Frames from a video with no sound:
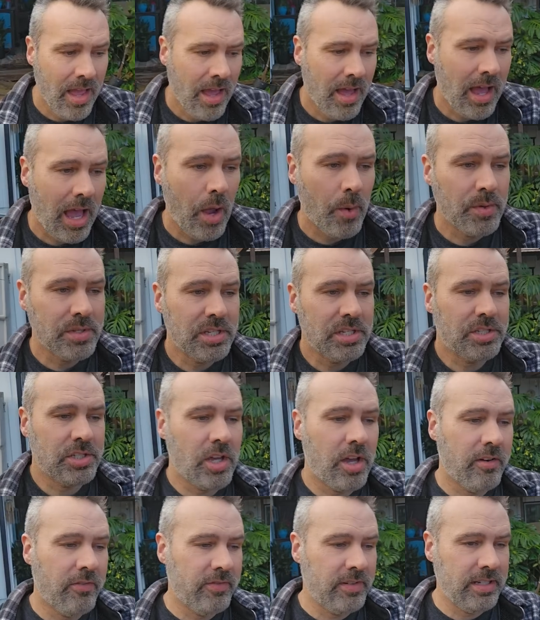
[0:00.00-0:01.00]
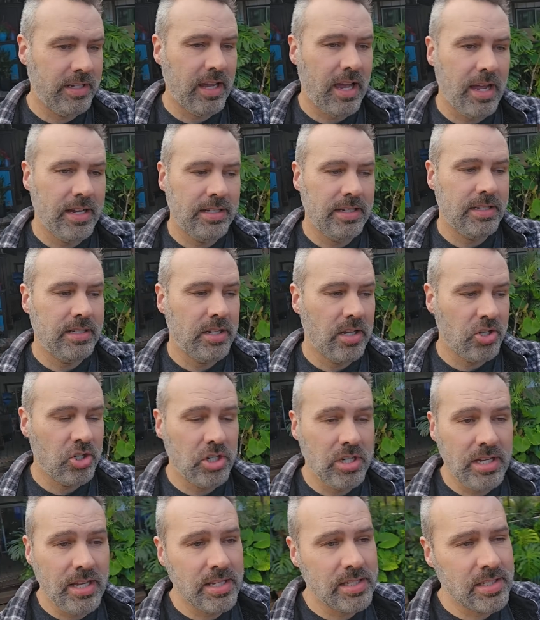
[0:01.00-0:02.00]
I was a softie. I did not.
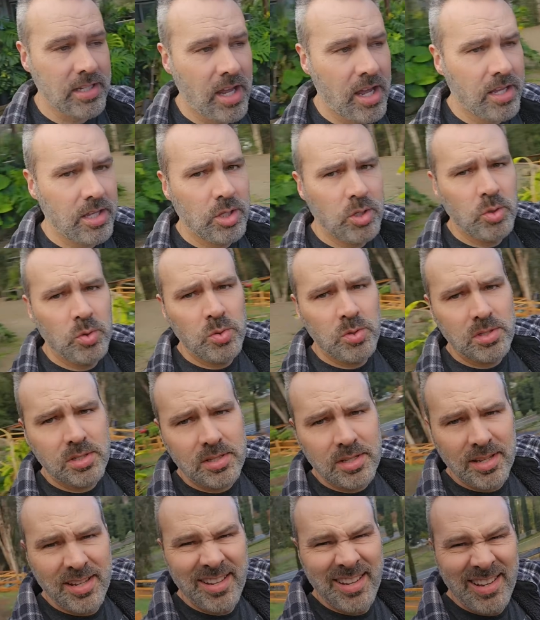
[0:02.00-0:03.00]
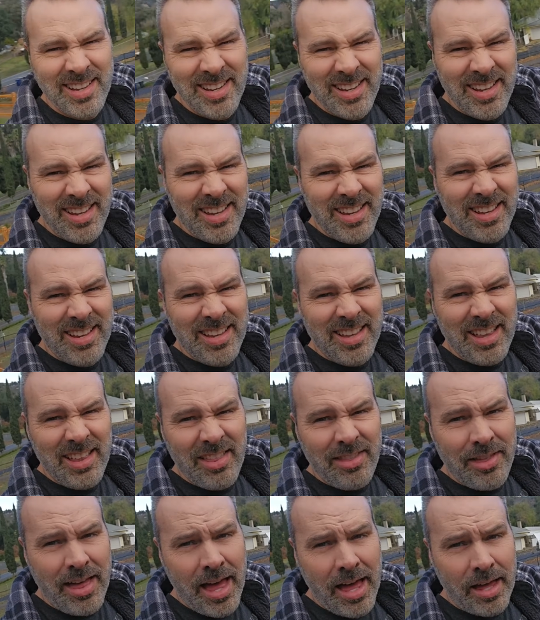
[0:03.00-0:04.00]
She has not used
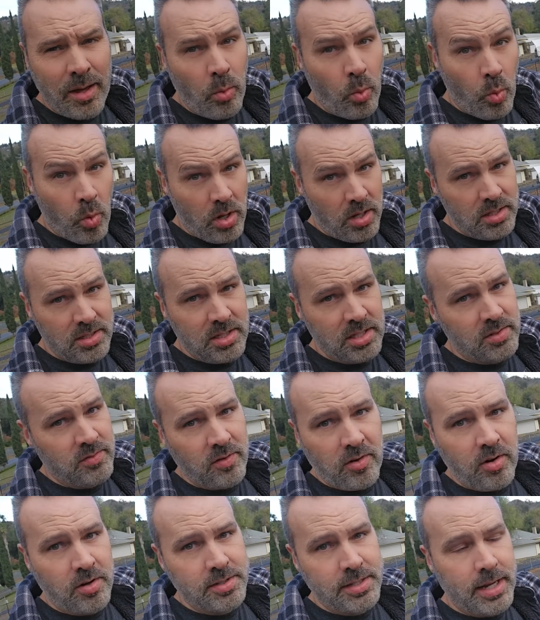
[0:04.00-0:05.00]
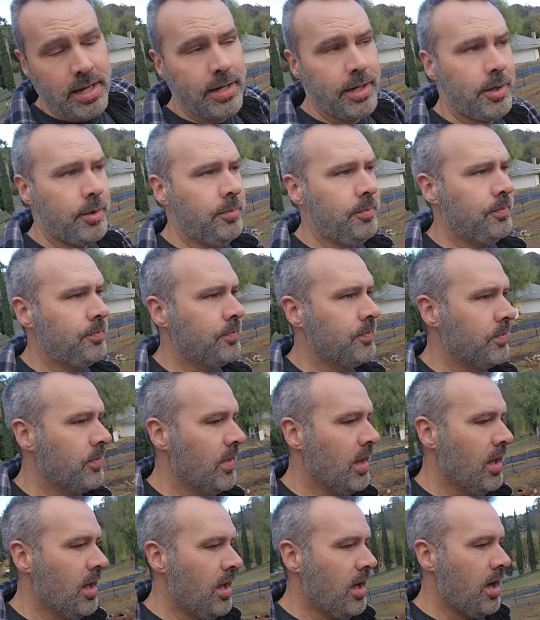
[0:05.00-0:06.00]
that once, as far as I know.
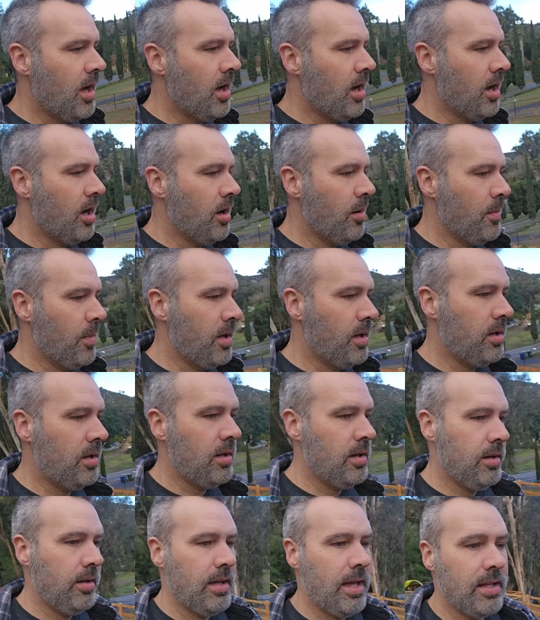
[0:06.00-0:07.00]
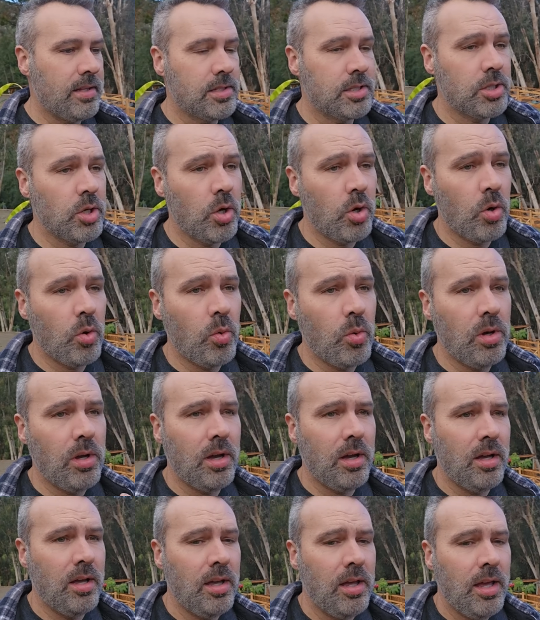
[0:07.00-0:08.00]
And so
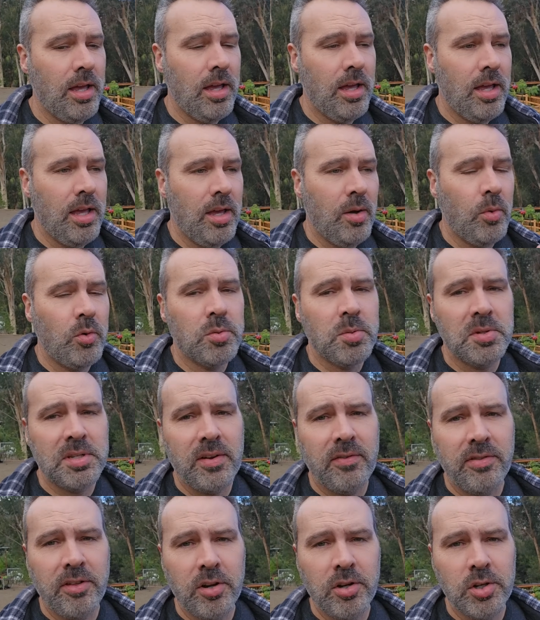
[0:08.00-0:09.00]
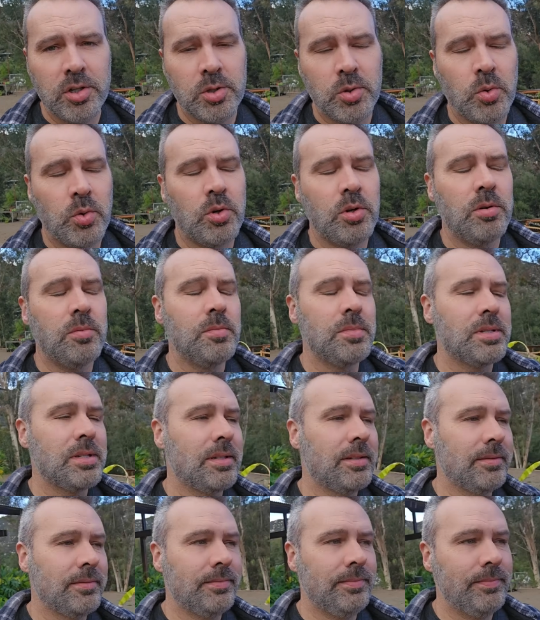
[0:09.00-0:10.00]
we were supposed to have thunderstorms
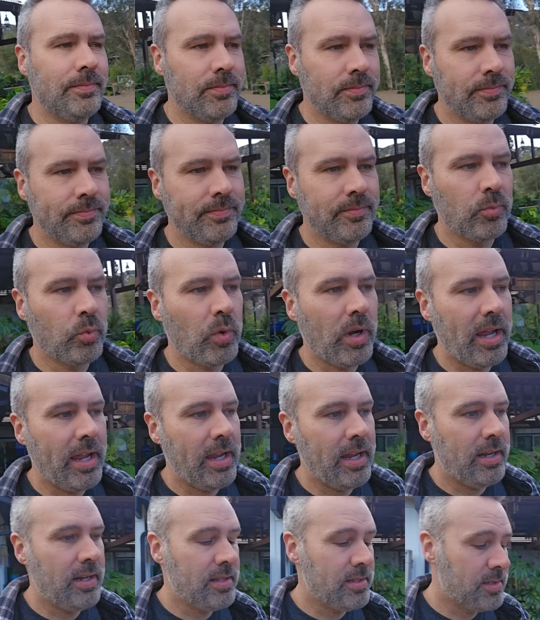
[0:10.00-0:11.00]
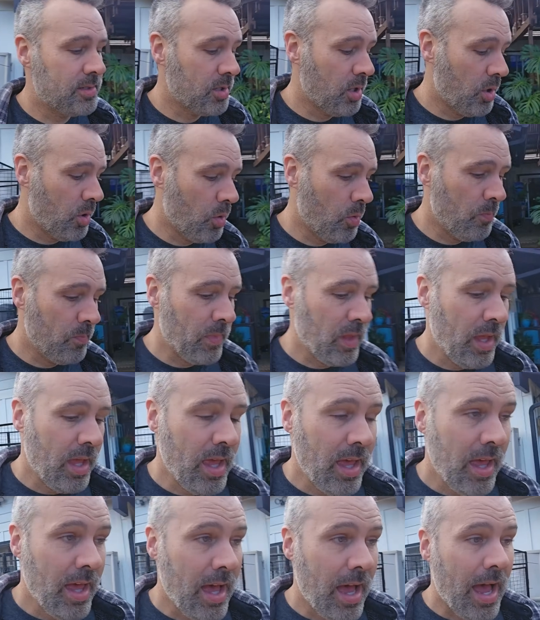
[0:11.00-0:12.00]
and rain, and so
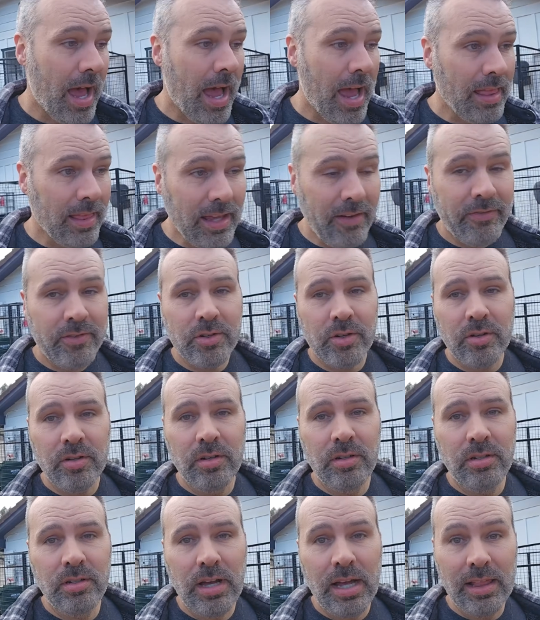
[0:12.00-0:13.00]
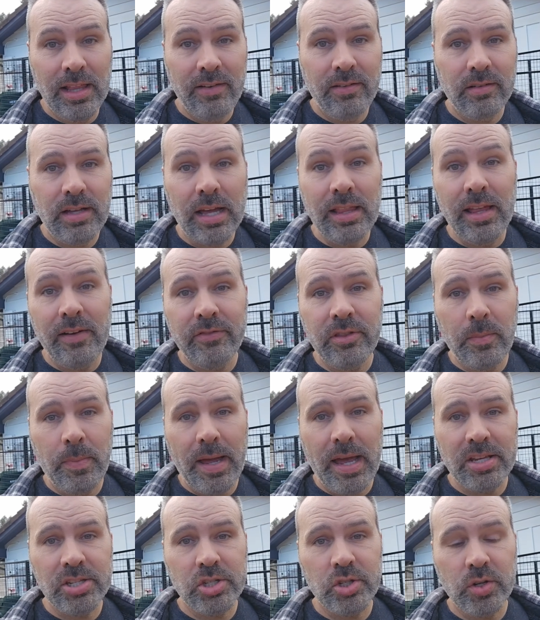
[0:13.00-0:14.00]
I left her. I left the
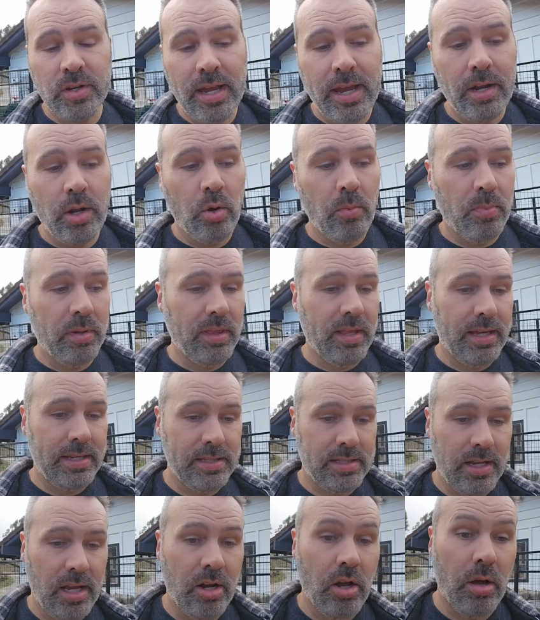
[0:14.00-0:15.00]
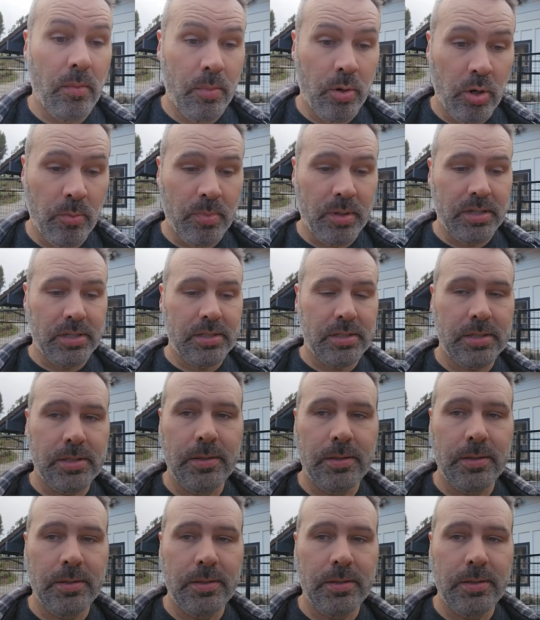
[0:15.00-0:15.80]
pasture gate open last night on purpose,